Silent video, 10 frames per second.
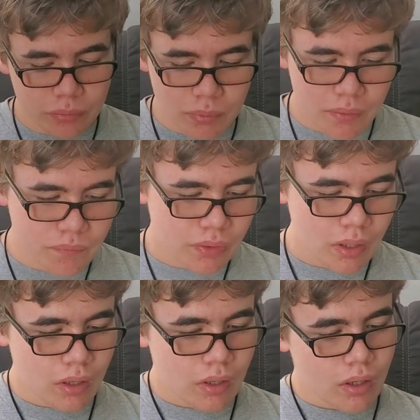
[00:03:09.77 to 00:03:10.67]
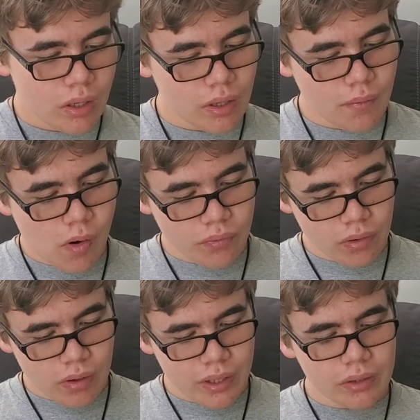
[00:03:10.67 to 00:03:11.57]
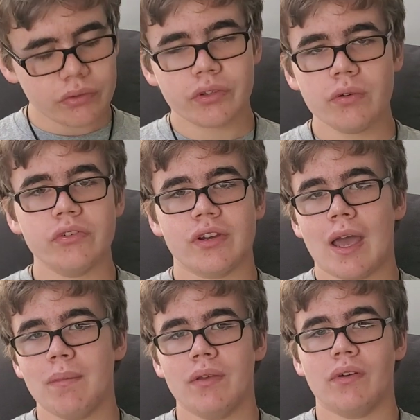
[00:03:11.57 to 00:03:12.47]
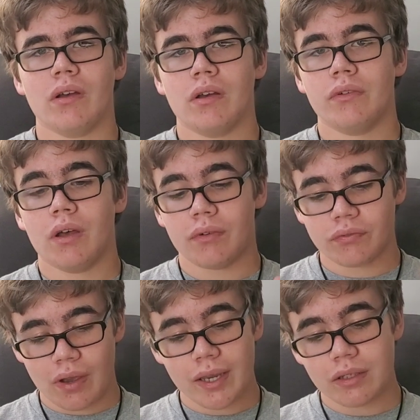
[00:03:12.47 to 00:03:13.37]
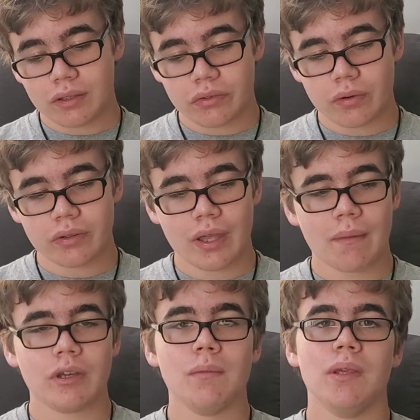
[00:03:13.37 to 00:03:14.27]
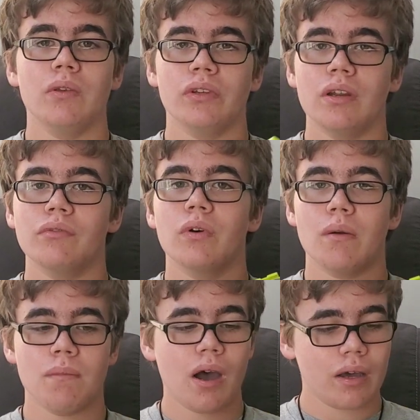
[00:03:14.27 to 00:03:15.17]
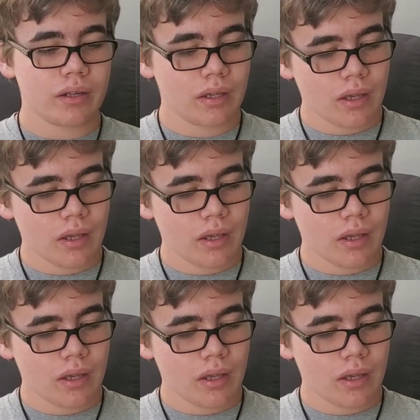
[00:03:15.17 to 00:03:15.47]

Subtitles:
But overall, not too shabby of a find, considering that I'm going to be using it for a mod.